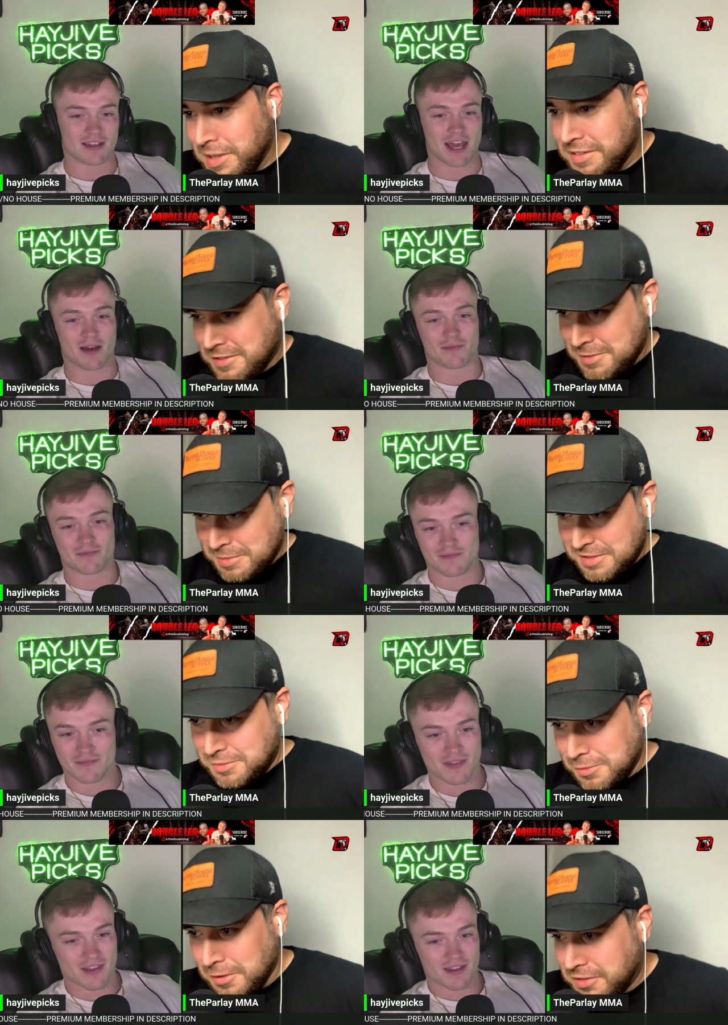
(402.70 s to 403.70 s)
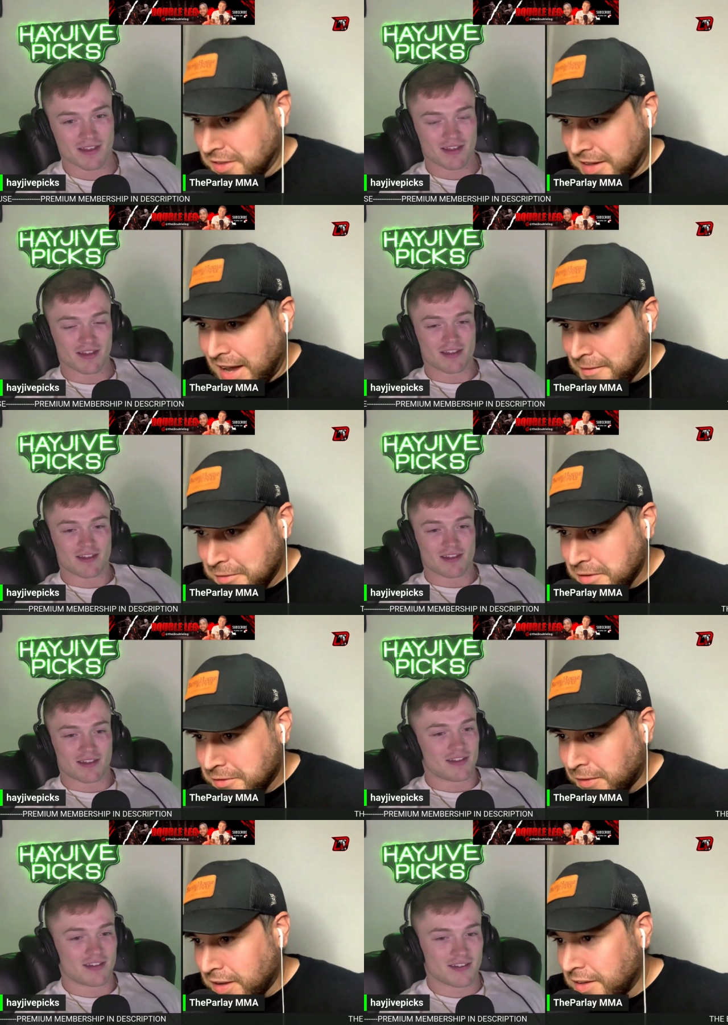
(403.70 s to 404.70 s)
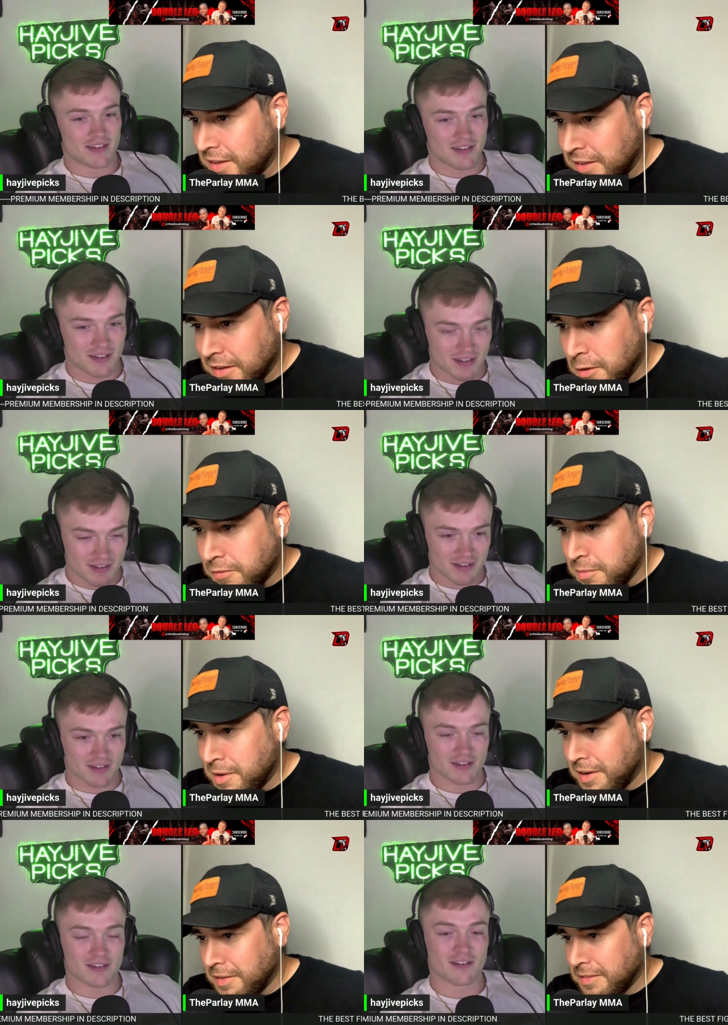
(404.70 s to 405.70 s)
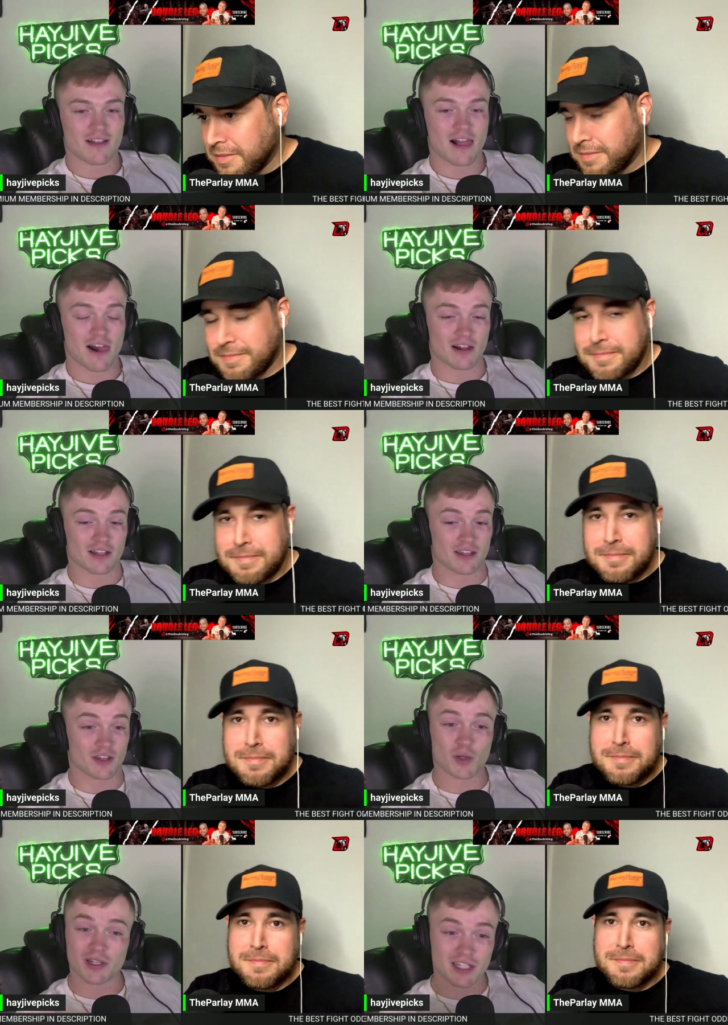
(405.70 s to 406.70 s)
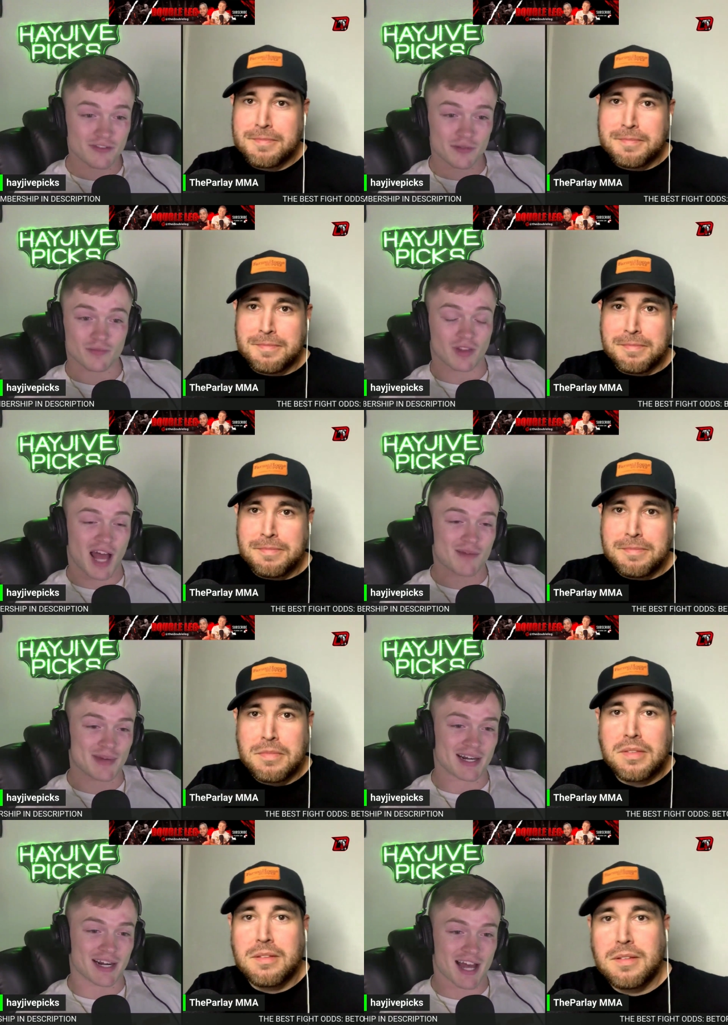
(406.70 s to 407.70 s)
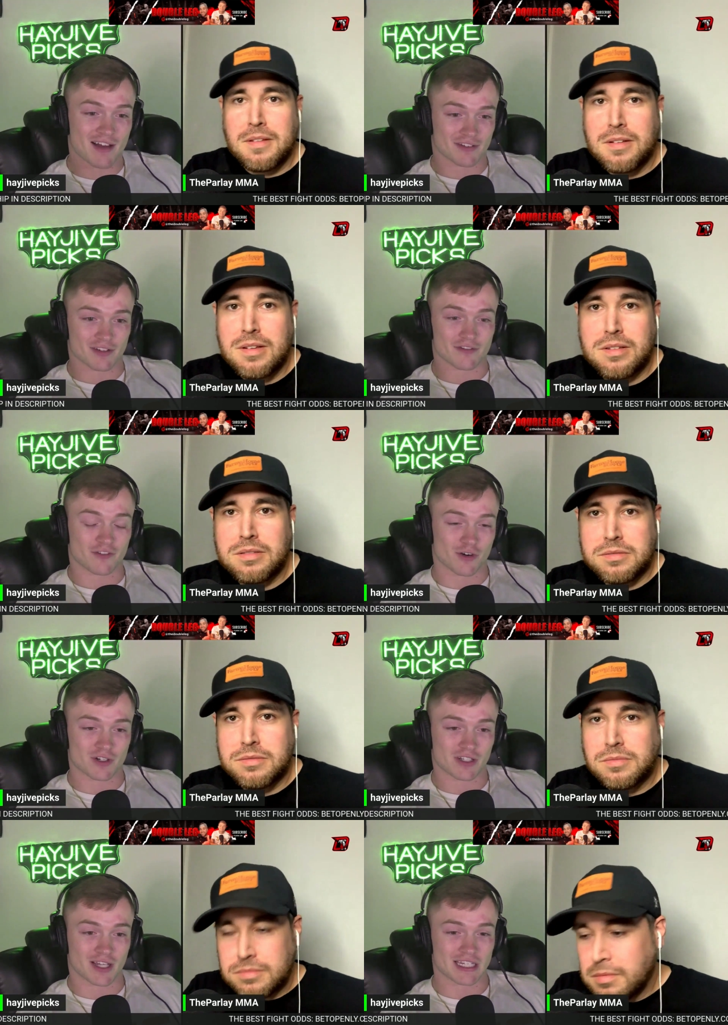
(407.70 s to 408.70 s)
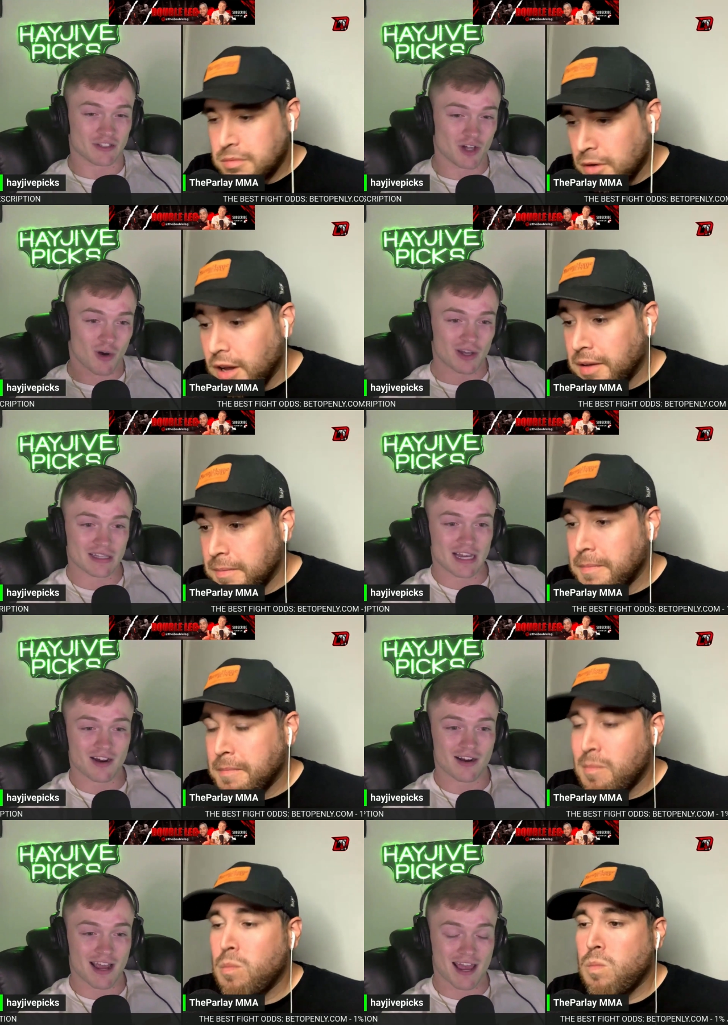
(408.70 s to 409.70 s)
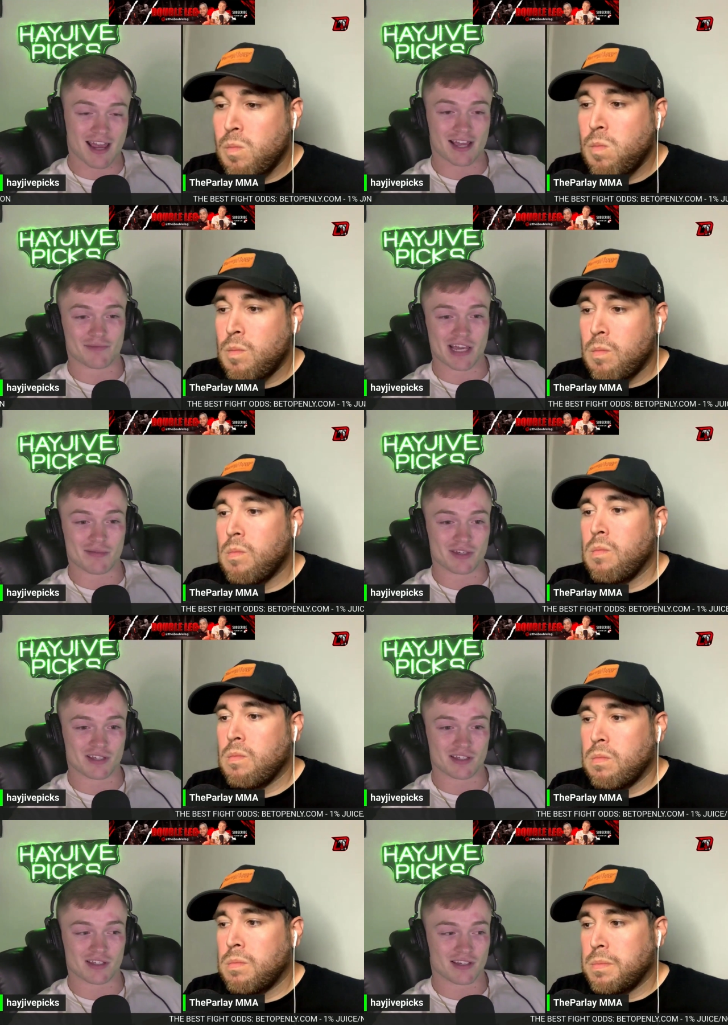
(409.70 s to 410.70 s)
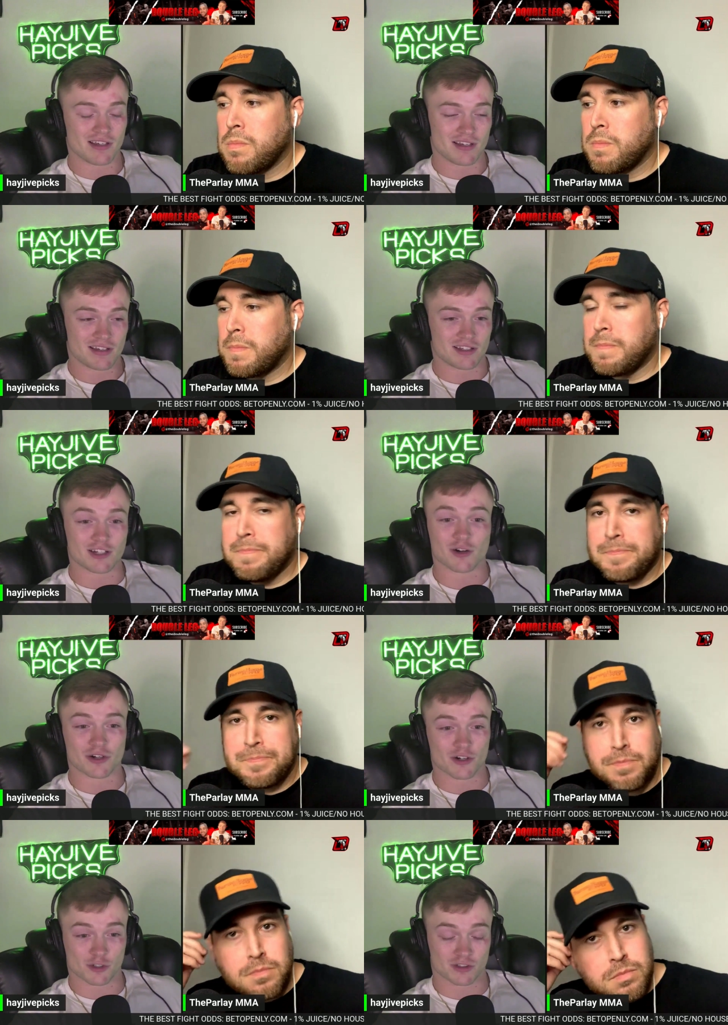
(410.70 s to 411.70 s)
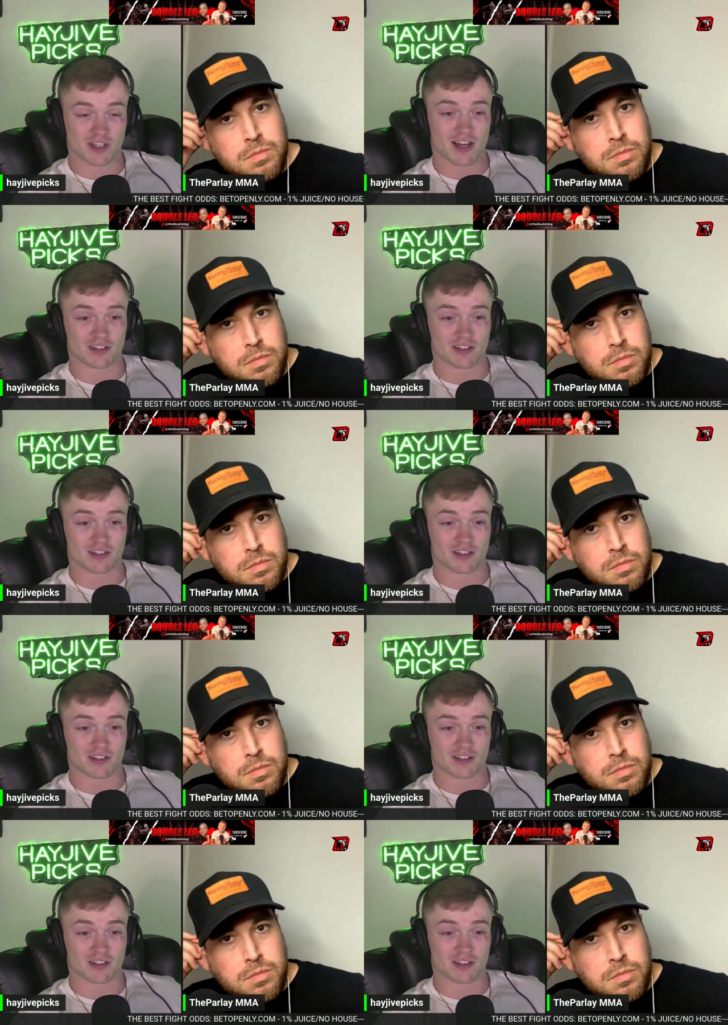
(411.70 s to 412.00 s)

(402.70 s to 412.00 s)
Speaker 1: yeah. wait and see what this dude looks like after this fight, and then go from there.
Speaker 2: You could even lie bet it after the first. Like you go right. in there and maybe you know Nursulton